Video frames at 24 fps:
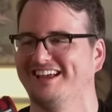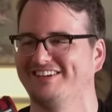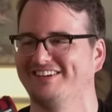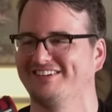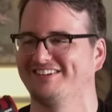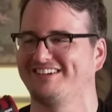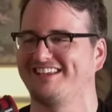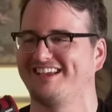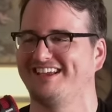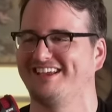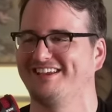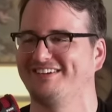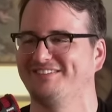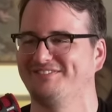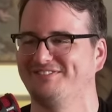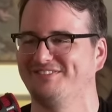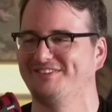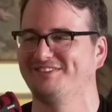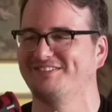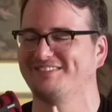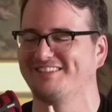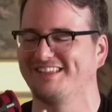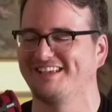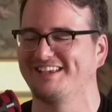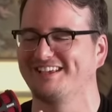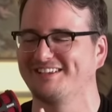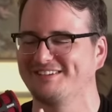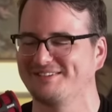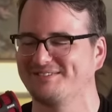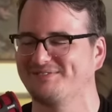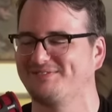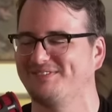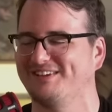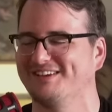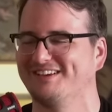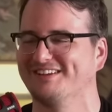okay? If you think
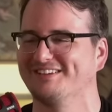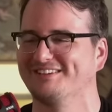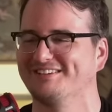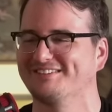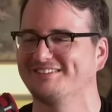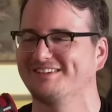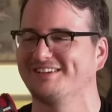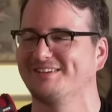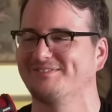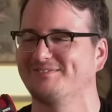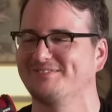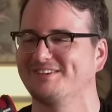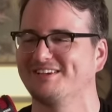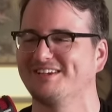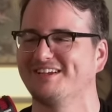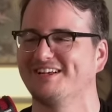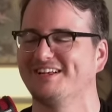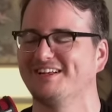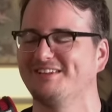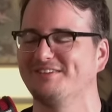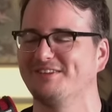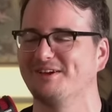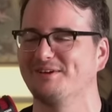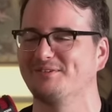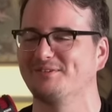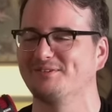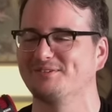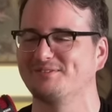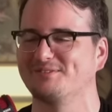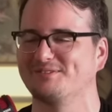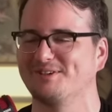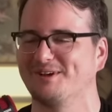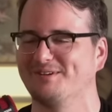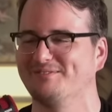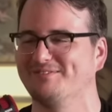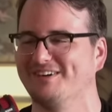it's been unzipped, that was
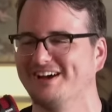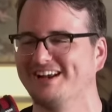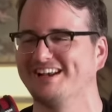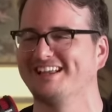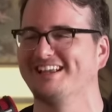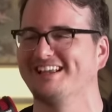somebody